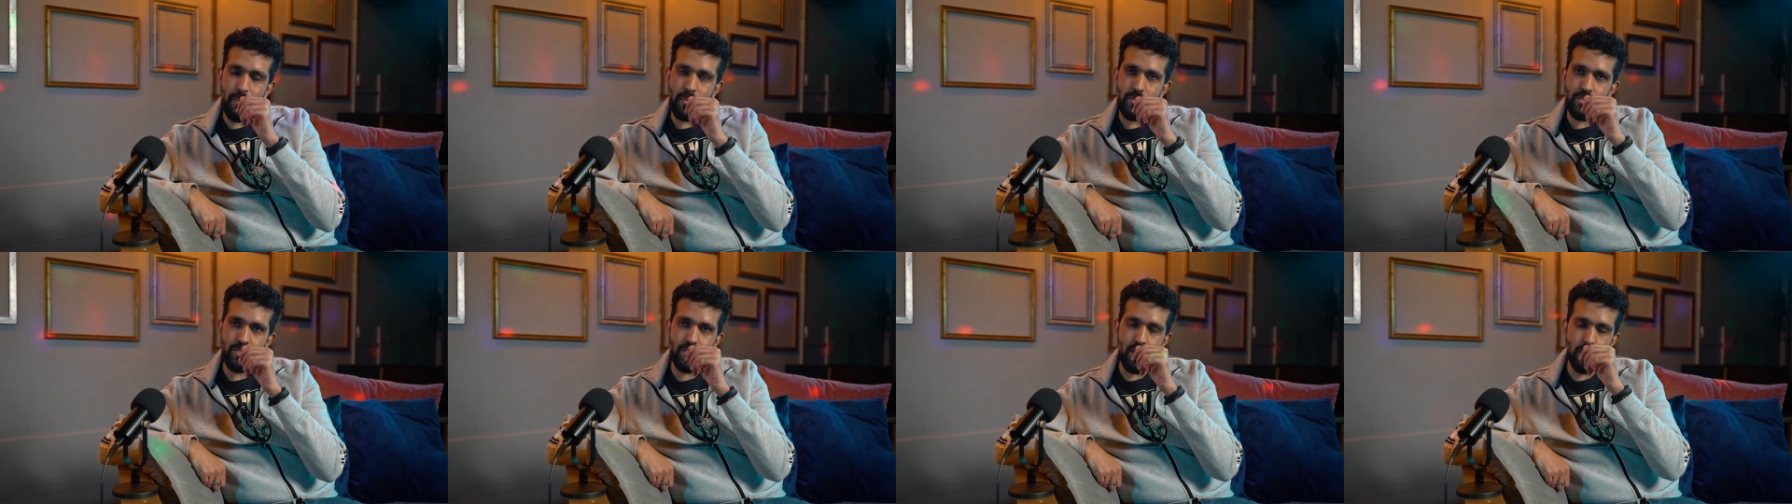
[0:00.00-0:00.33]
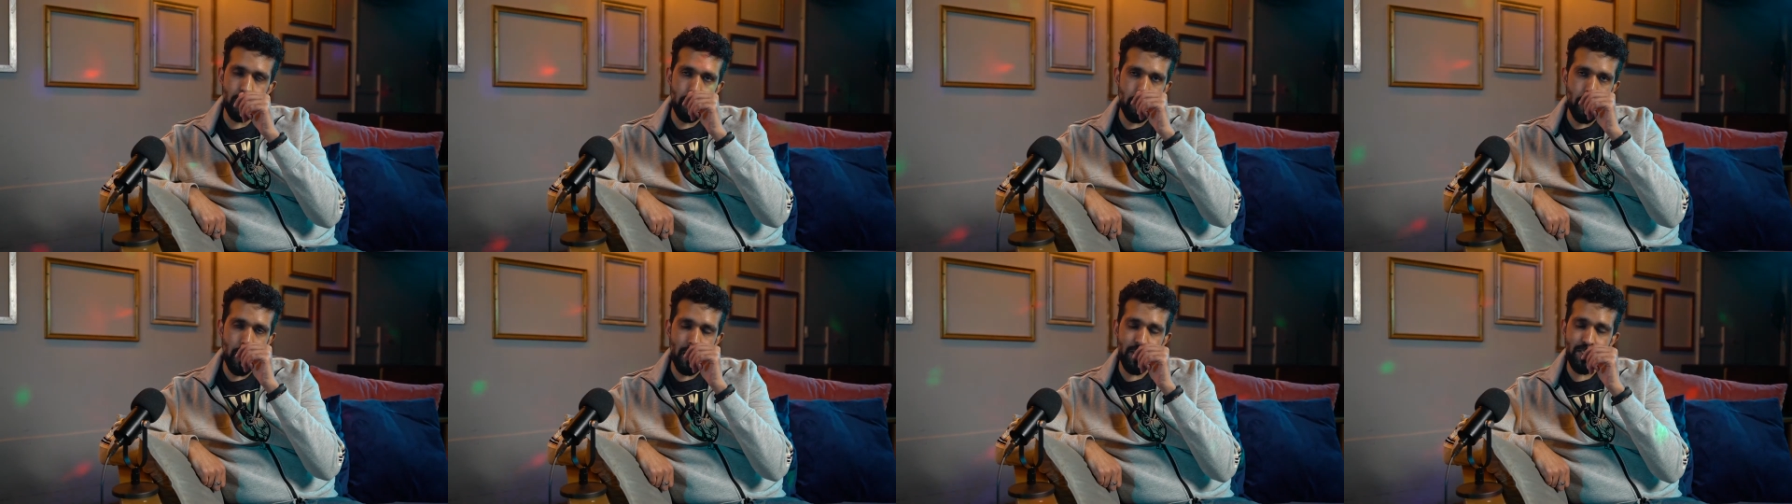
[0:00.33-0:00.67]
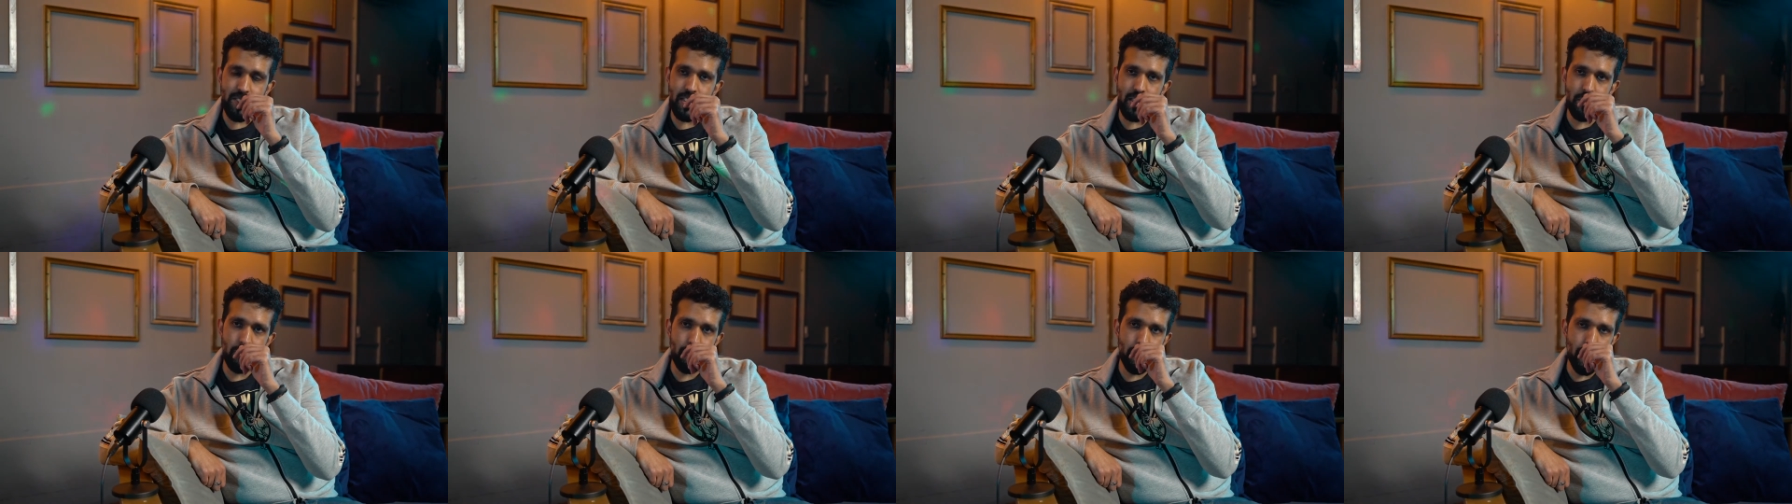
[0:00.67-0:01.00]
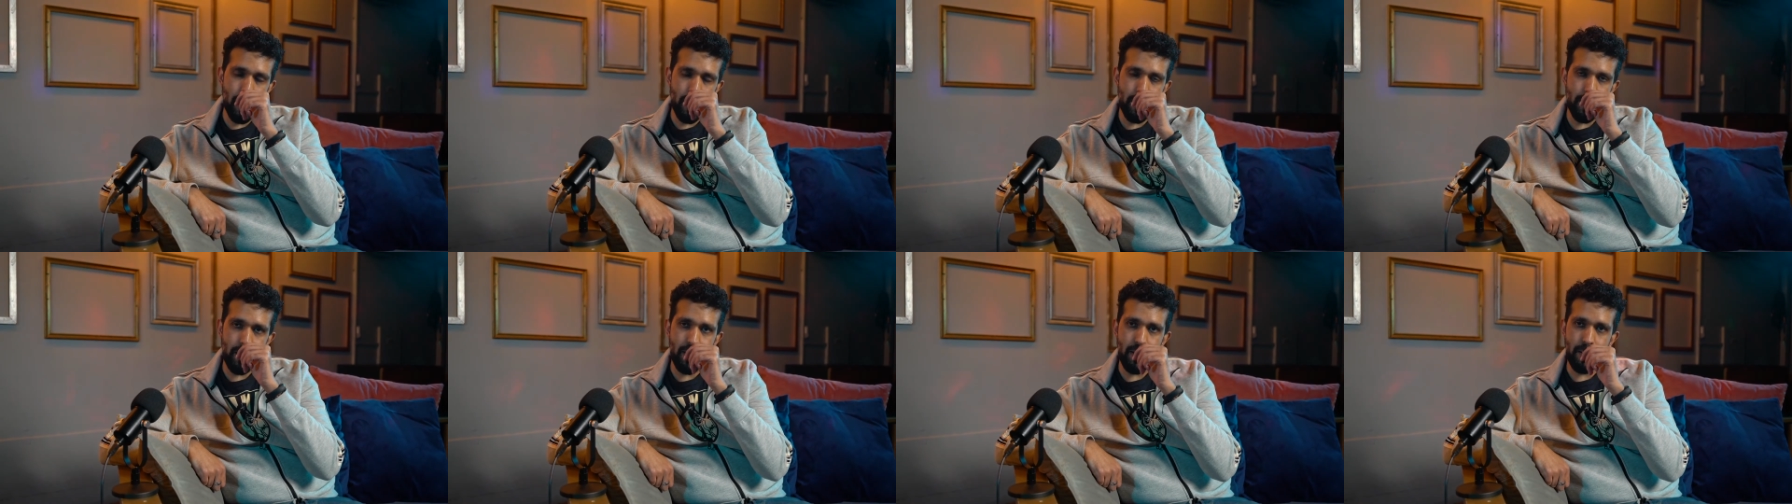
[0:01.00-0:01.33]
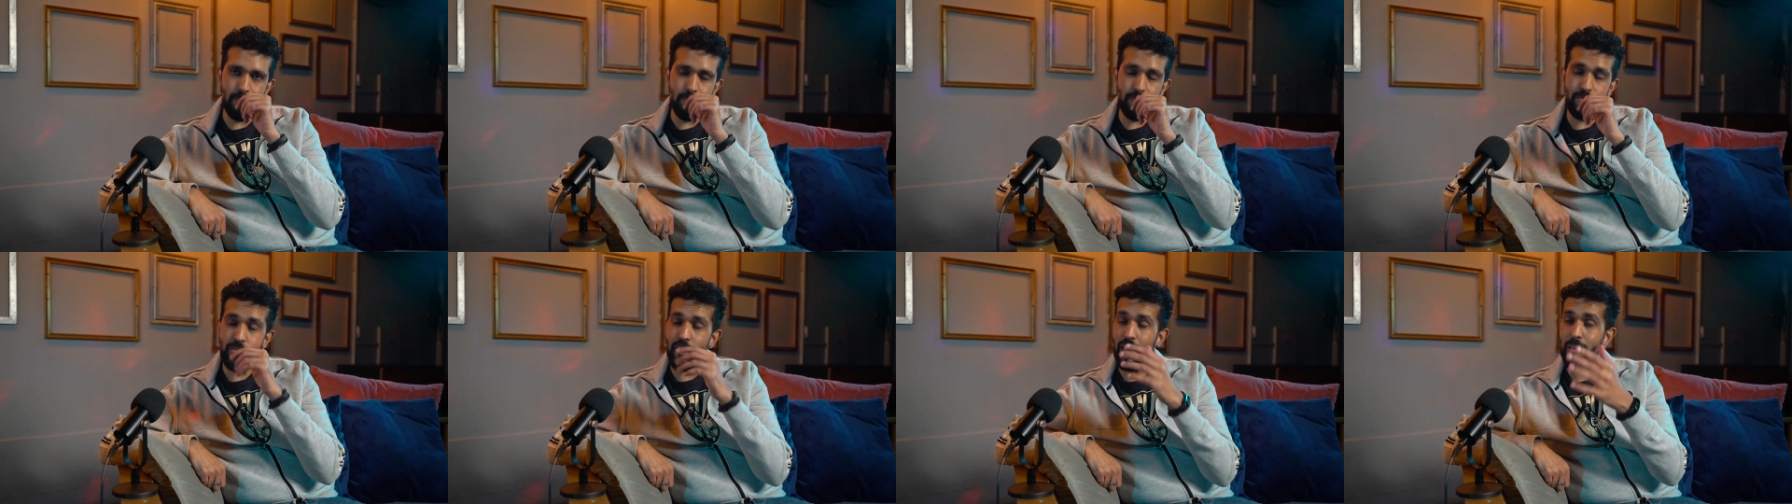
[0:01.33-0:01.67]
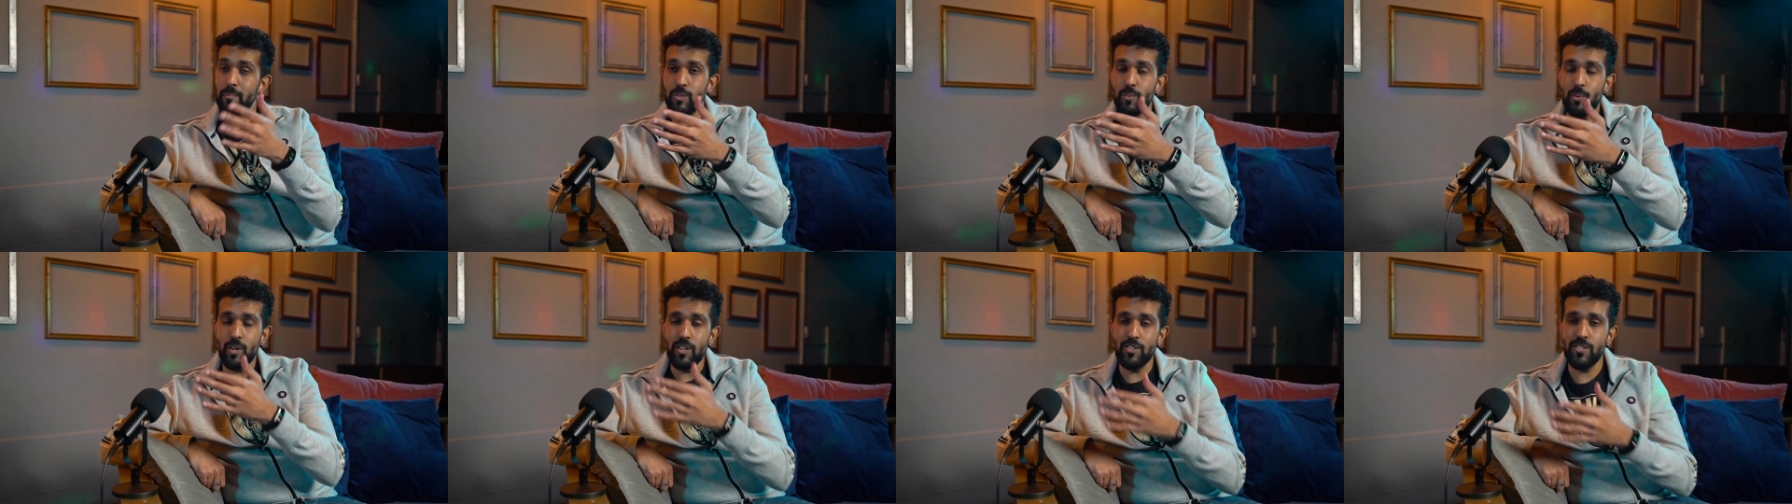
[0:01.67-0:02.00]
So my seating plan, um, same
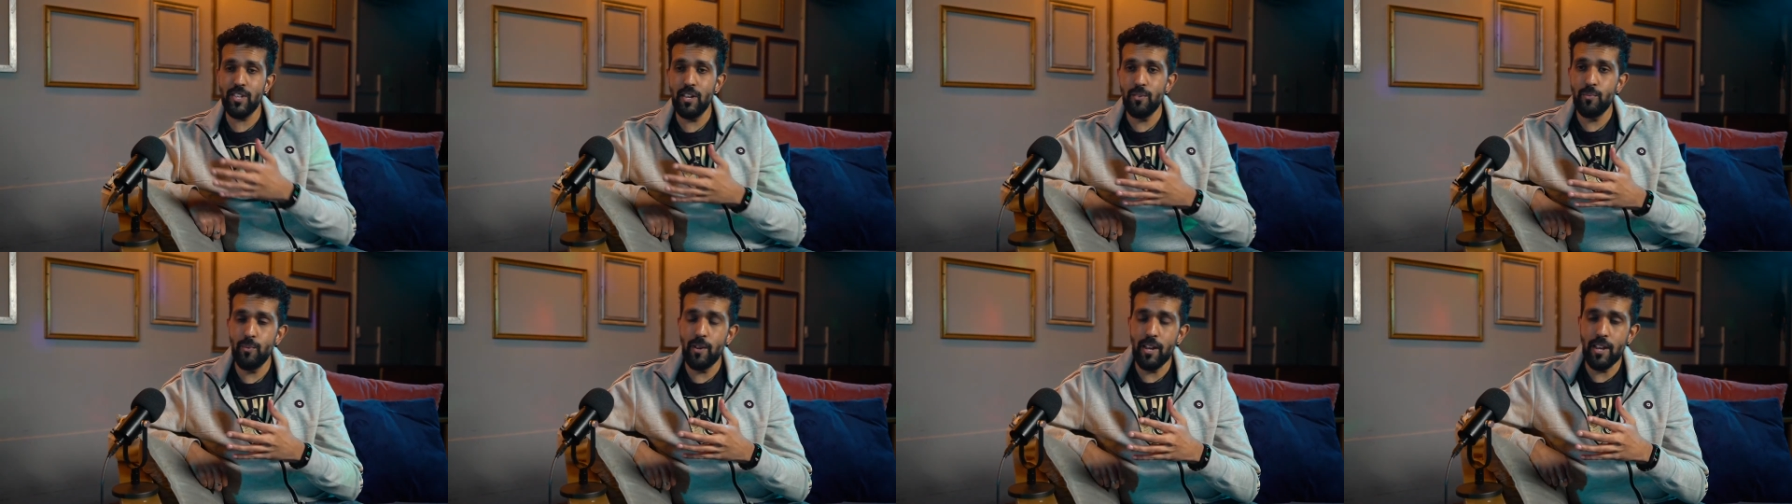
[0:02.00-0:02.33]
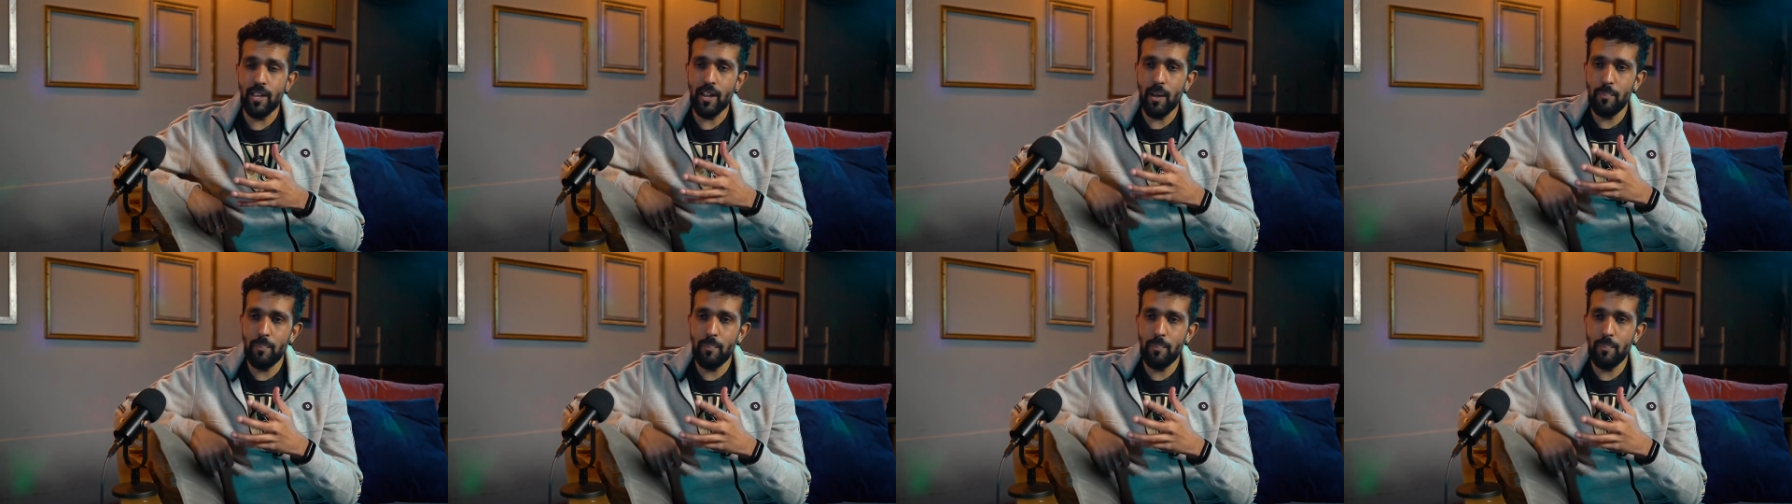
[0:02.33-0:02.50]
as what you said, really.